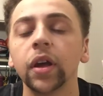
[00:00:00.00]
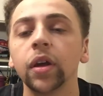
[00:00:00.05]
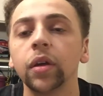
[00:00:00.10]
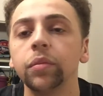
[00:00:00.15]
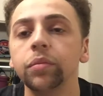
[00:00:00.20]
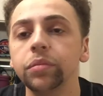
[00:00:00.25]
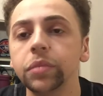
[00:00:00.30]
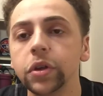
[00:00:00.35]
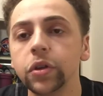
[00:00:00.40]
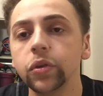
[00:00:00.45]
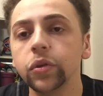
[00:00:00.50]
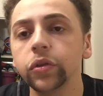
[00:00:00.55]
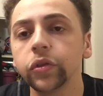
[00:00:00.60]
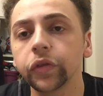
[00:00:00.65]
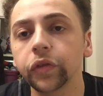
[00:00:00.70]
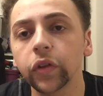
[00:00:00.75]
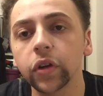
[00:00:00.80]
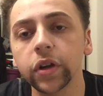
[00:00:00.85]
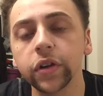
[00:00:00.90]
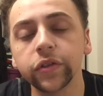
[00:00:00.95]
muse
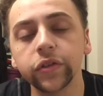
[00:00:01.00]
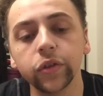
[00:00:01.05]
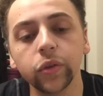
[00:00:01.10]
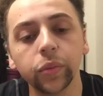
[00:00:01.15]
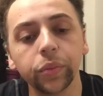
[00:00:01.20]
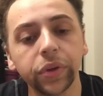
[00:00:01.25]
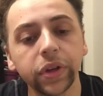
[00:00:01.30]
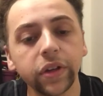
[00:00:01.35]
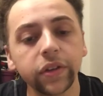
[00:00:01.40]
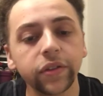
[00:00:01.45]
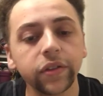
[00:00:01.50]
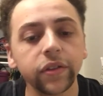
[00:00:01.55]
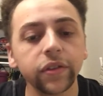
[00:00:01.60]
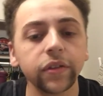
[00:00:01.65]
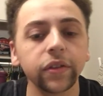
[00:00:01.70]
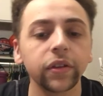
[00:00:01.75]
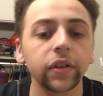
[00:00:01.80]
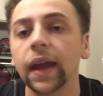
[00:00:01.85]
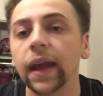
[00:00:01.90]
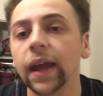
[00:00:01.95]
for his new
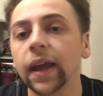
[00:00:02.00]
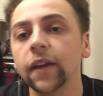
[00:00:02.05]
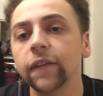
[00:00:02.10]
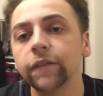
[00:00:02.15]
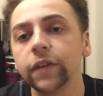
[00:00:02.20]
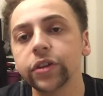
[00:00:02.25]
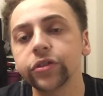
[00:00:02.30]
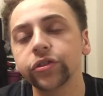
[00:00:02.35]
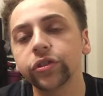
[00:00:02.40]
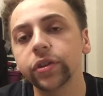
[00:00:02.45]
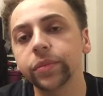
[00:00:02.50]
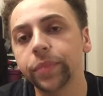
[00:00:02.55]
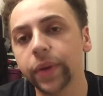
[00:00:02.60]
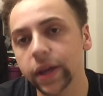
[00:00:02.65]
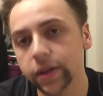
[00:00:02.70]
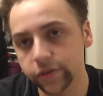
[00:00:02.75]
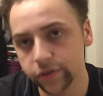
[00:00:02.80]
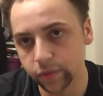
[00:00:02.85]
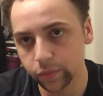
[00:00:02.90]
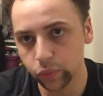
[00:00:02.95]
pieces and eventually
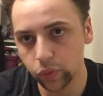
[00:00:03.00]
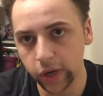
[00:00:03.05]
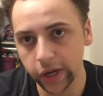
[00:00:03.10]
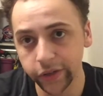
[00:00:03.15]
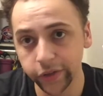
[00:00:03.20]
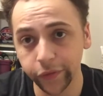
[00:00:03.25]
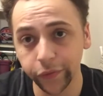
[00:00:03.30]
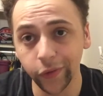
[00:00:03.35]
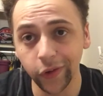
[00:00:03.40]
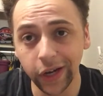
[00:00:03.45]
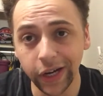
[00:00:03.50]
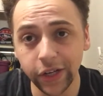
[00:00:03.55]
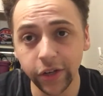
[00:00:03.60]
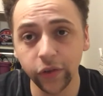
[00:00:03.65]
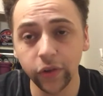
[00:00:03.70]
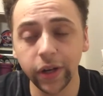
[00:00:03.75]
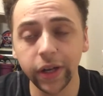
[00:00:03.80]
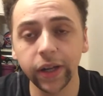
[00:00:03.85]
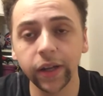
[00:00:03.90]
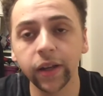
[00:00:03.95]
pays the price for
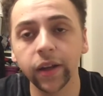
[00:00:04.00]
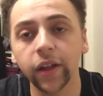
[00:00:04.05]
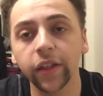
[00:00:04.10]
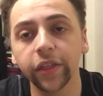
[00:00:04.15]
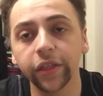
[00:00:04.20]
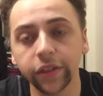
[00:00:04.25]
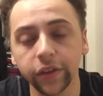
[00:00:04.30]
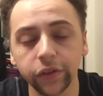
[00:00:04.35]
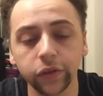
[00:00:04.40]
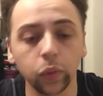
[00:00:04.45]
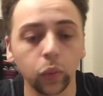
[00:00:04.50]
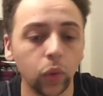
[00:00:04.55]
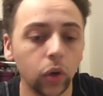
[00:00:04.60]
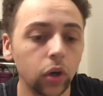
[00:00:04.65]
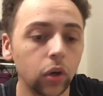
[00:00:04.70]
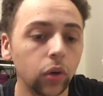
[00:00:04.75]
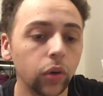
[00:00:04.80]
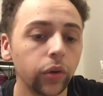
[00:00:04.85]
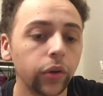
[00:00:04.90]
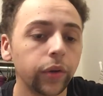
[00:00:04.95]
entering this
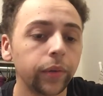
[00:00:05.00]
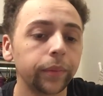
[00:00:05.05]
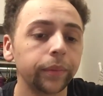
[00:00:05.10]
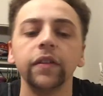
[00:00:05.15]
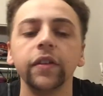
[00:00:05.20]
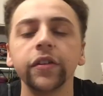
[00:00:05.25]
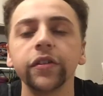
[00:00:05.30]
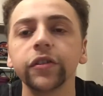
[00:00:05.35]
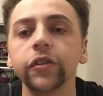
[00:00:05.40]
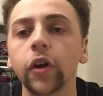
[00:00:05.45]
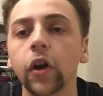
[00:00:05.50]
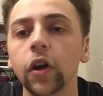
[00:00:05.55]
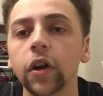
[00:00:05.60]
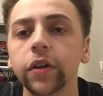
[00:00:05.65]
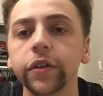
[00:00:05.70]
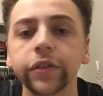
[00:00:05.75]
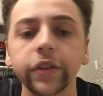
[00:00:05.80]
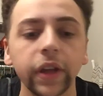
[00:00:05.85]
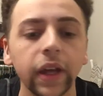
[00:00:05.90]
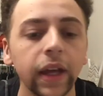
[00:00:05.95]
world. This
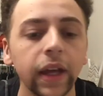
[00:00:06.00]
stars